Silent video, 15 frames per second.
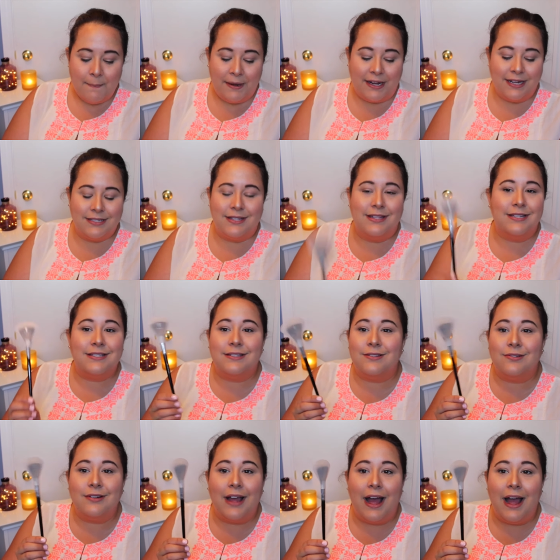because this
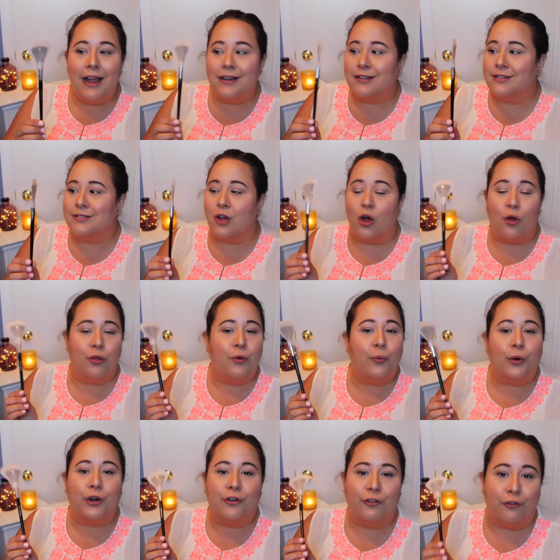little guy does all the
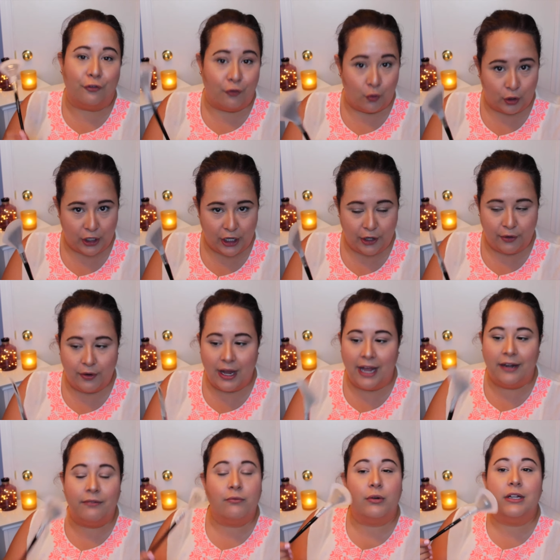work for you
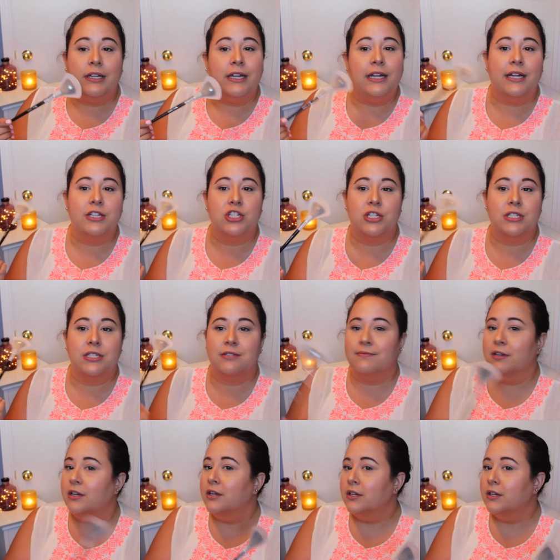and really it's just